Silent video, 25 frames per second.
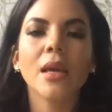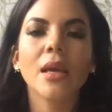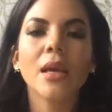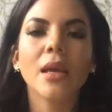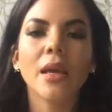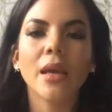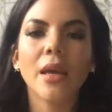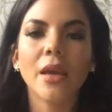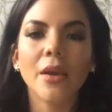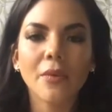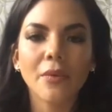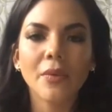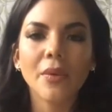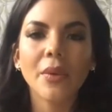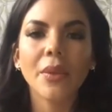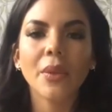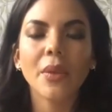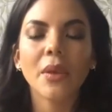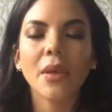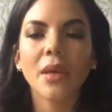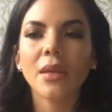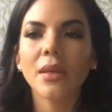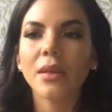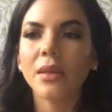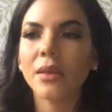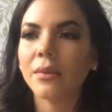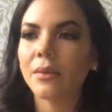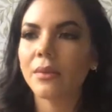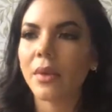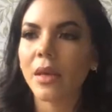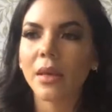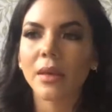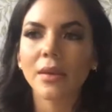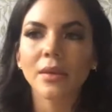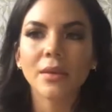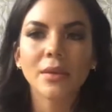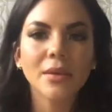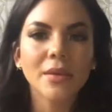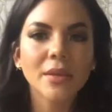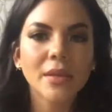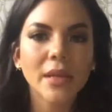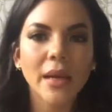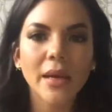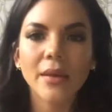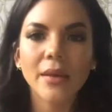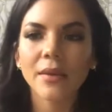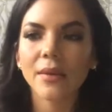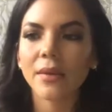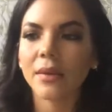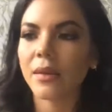everything,
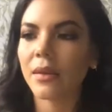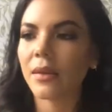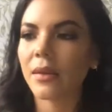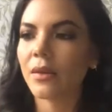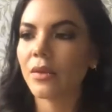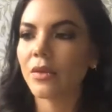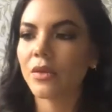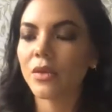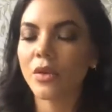exercising,